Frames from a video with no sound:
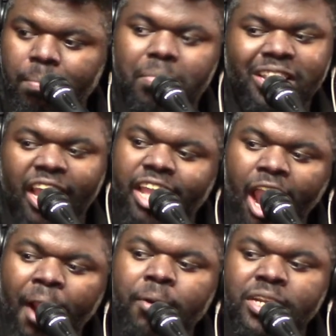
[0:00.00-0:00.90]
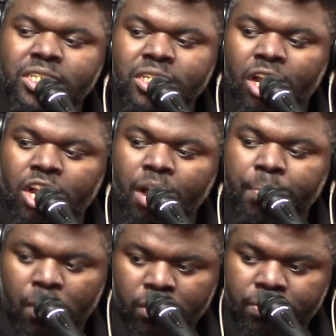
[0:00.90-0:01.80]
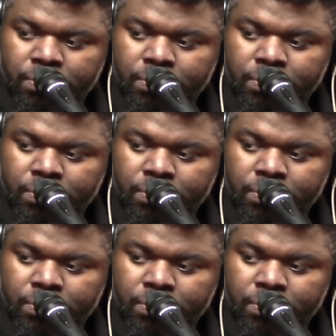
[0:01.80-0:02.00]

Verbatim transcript: but that cowardice snuck up on him.